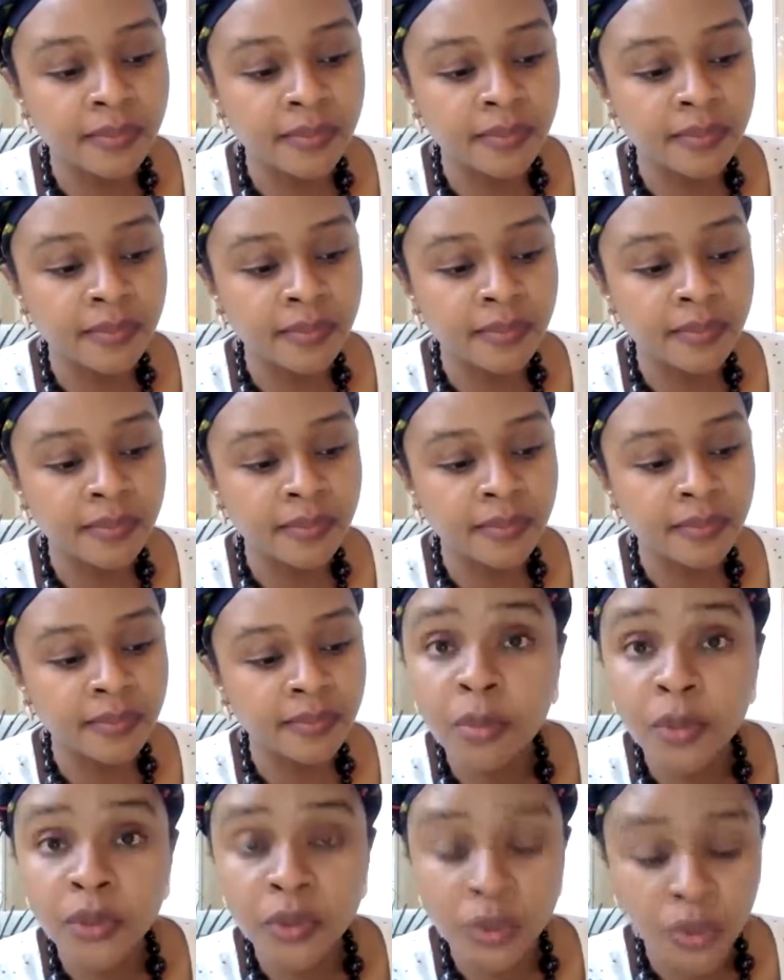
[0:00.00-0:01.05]
amongst the
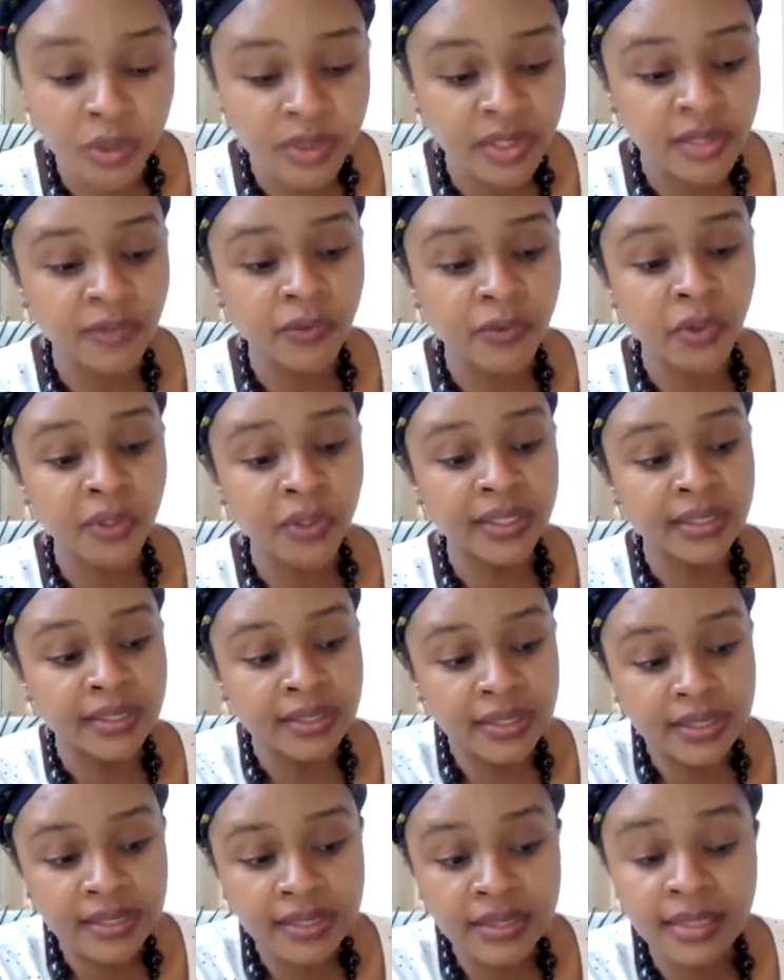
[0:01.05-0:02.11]
common causes of chronic
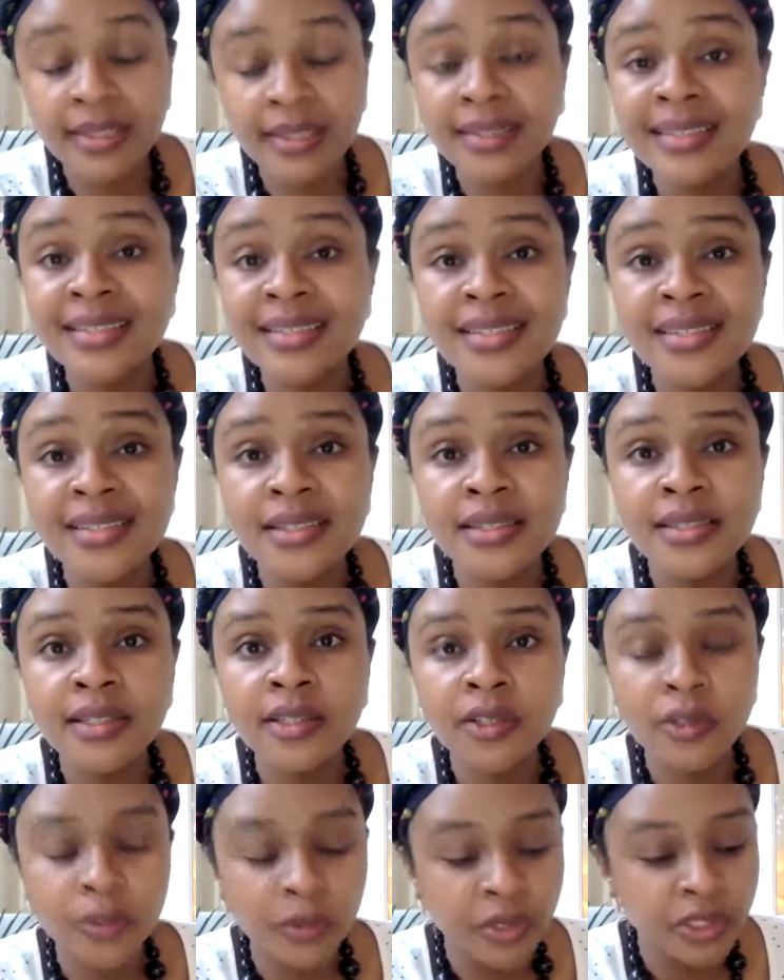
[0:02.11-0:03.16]
kidney disease
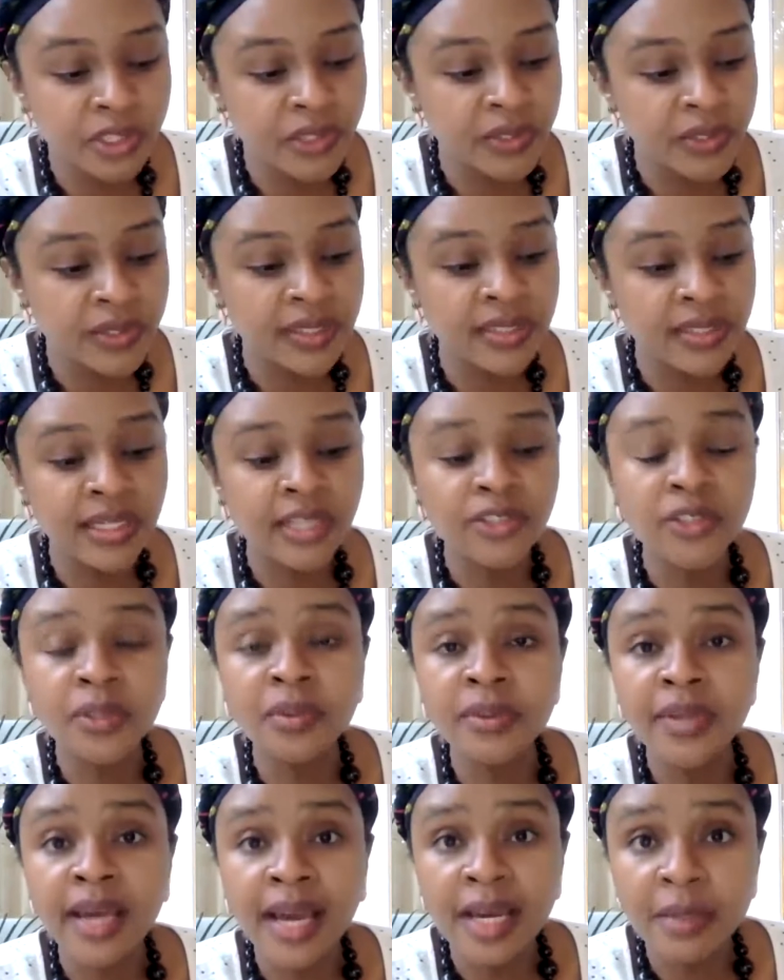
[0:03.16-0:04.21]
include issues that touch
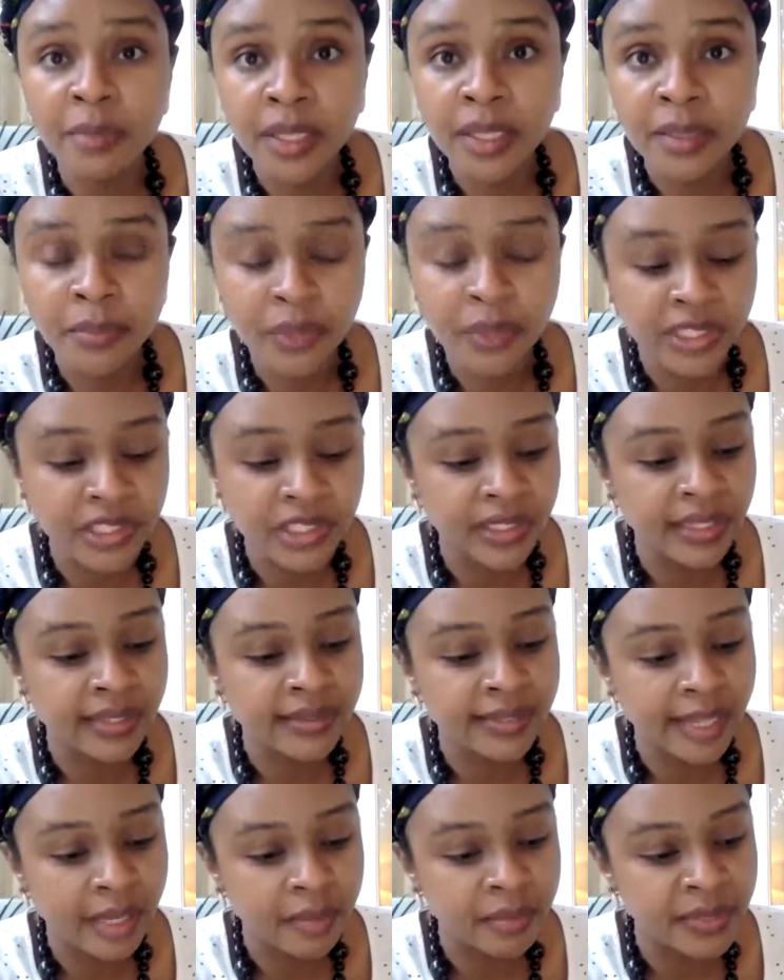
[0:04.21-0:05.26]
on high blood pressure
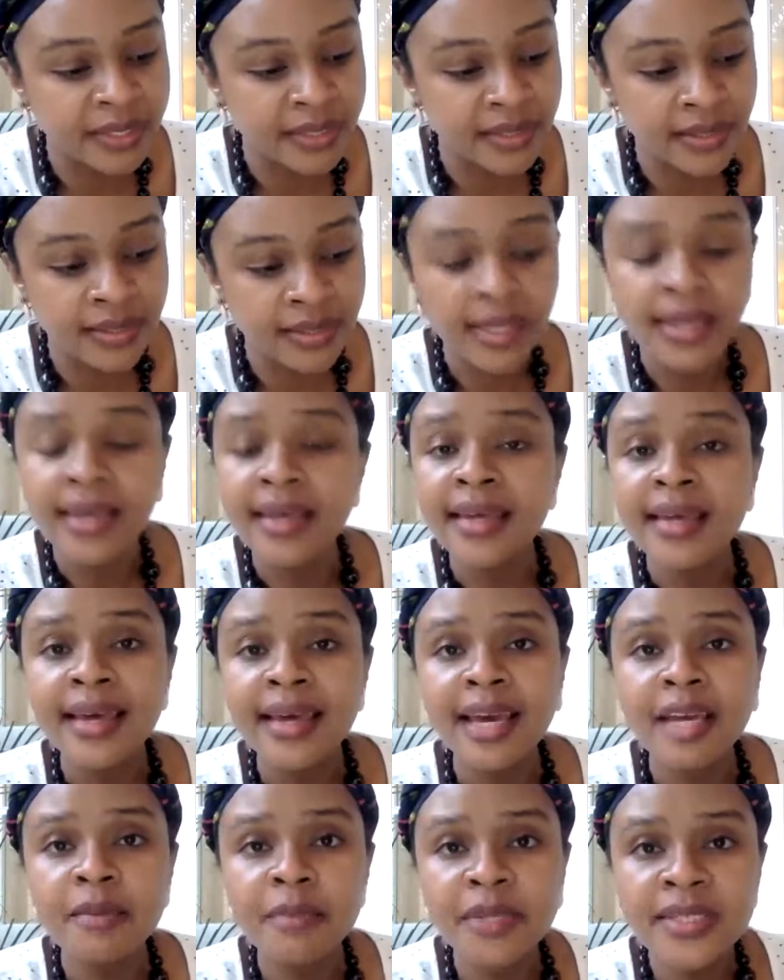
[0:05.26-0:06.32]
and diabetes.
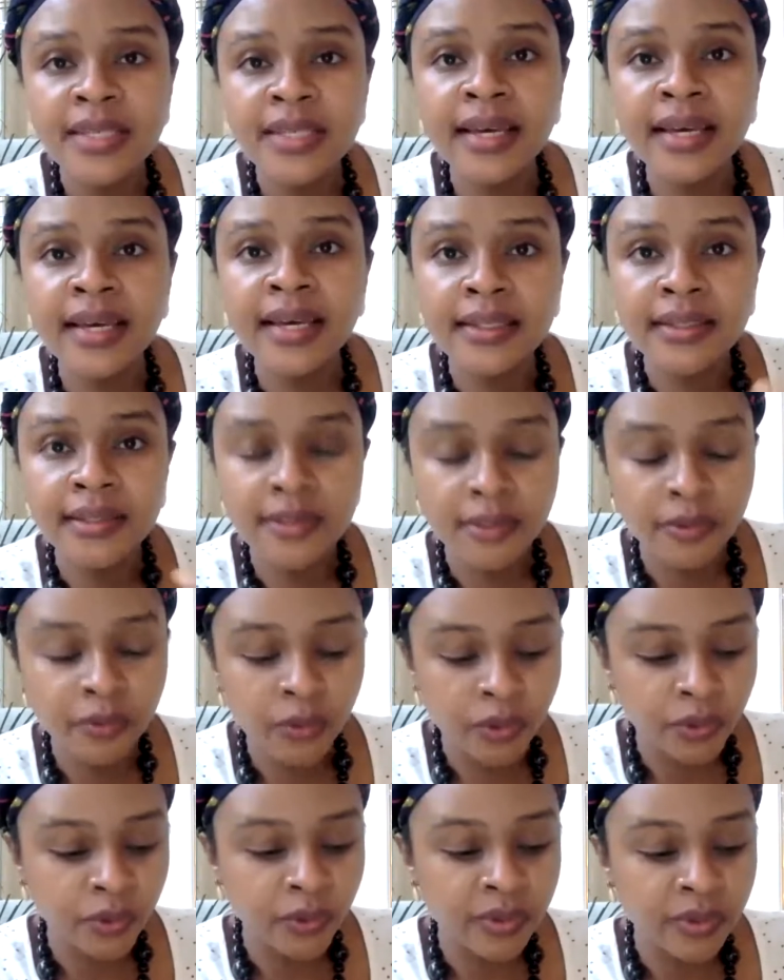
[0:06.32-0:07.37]
And basically,
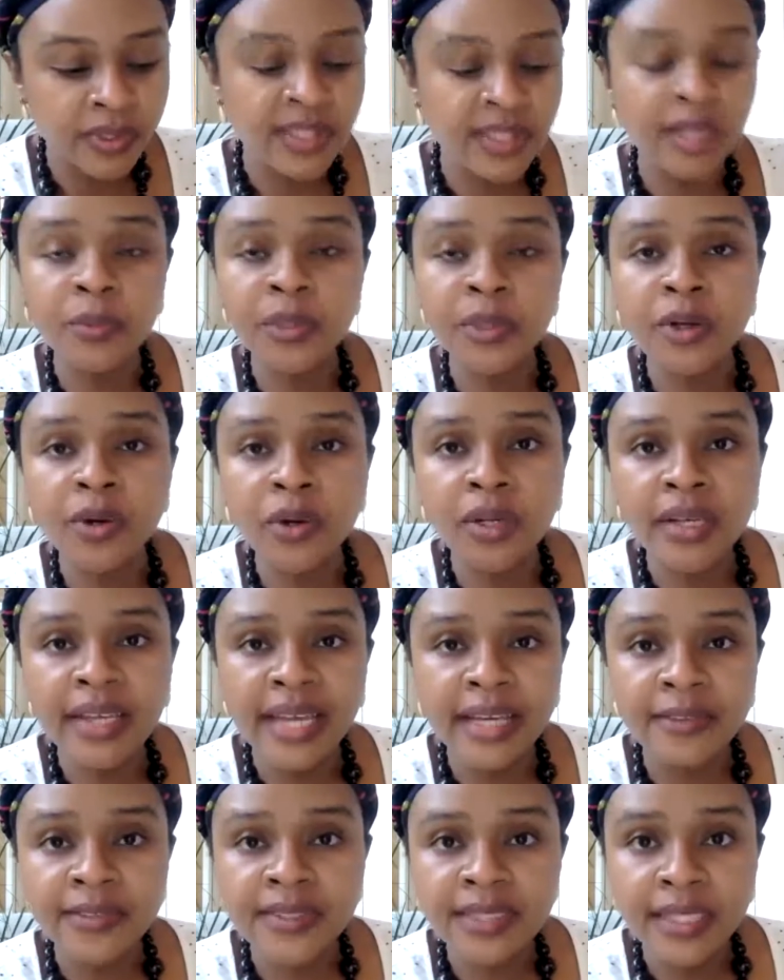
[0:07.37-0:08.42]
these that we call
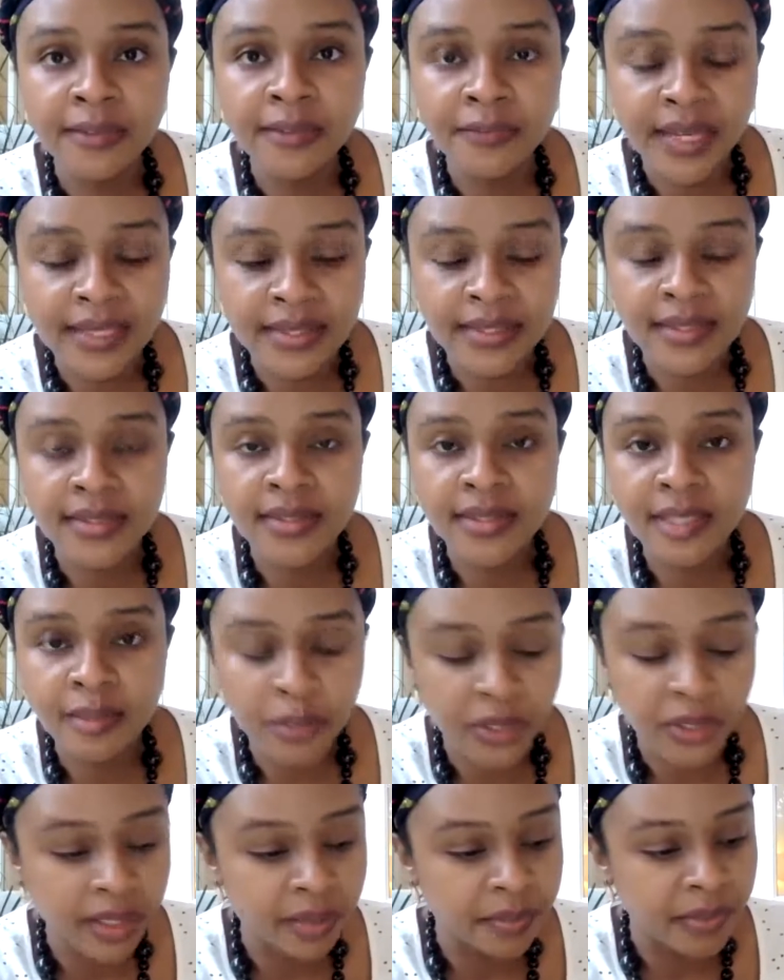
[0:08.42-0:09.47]
lifestyle factors that
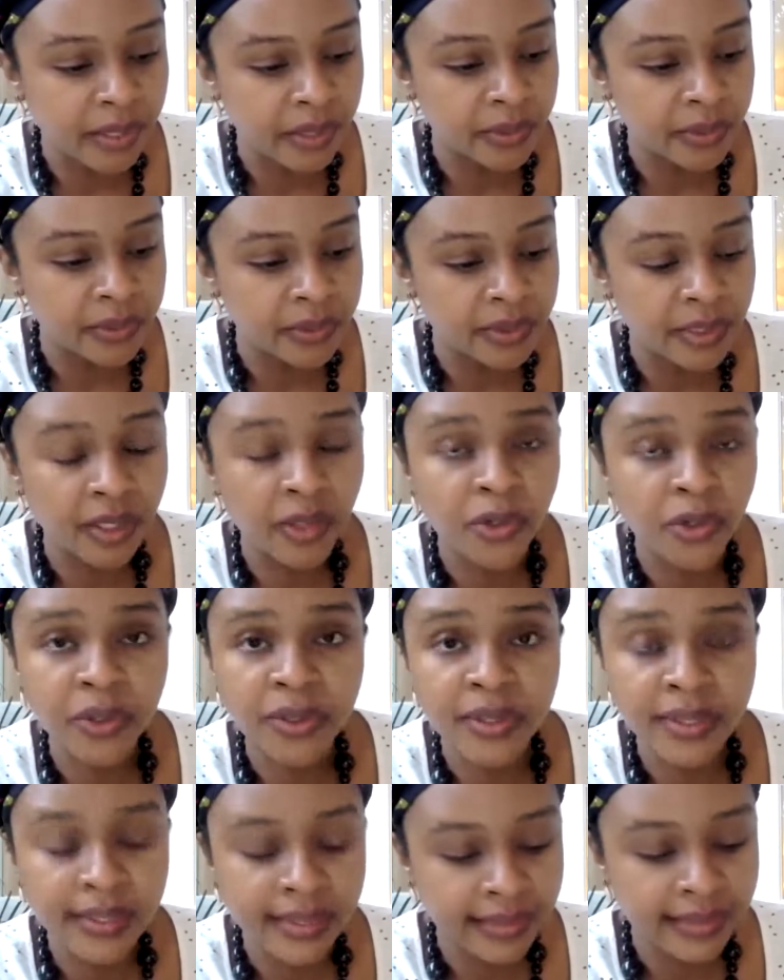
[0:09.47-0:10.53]
bring about
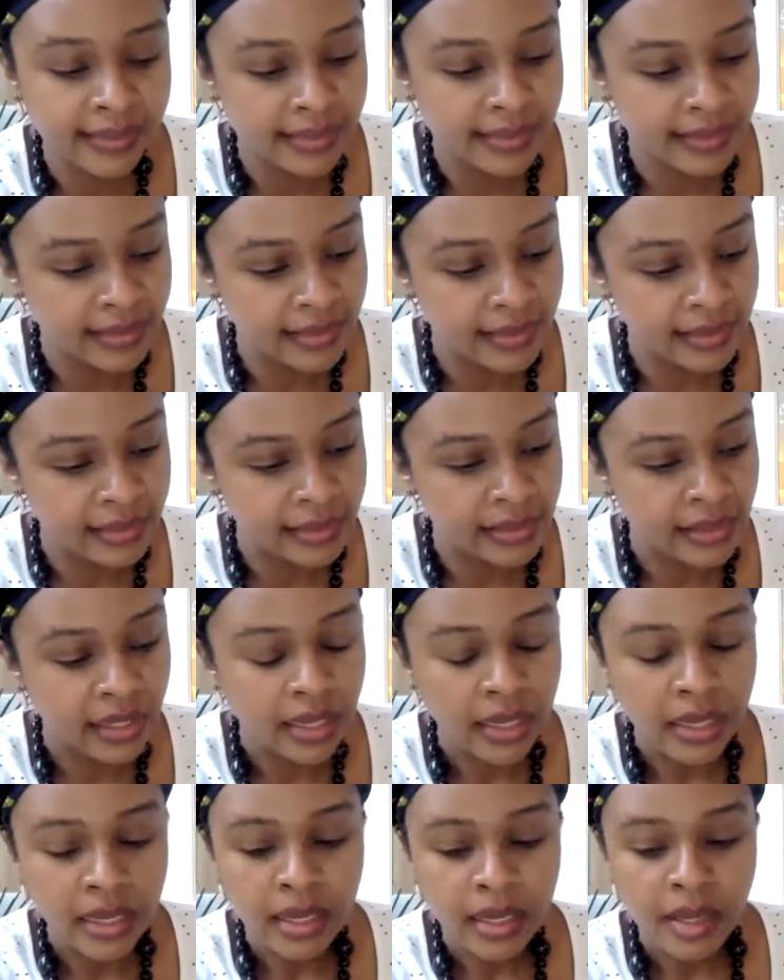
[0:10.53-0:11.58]
chronic kidney disease.
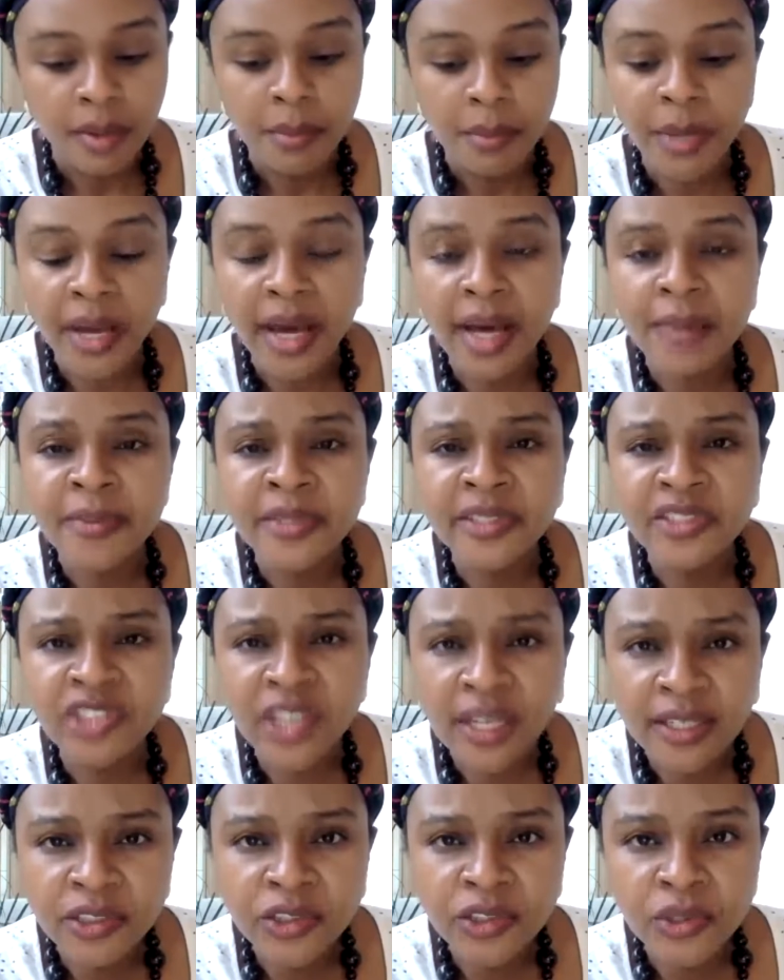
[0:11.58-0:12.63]
perhaps a
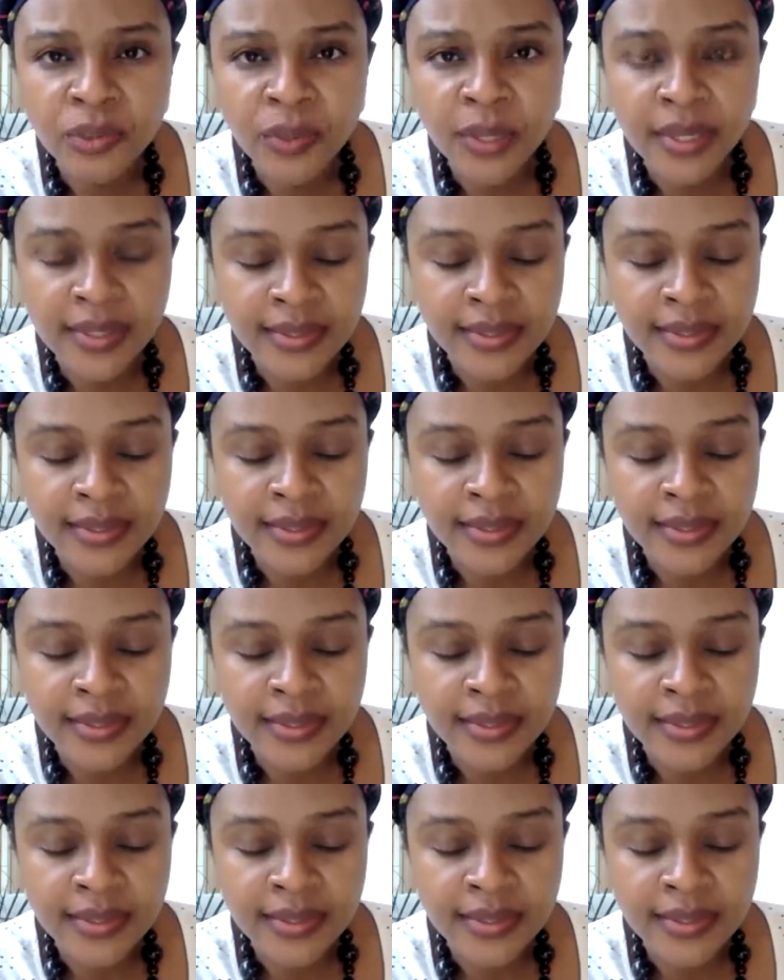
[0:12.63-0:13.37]
challenge to us in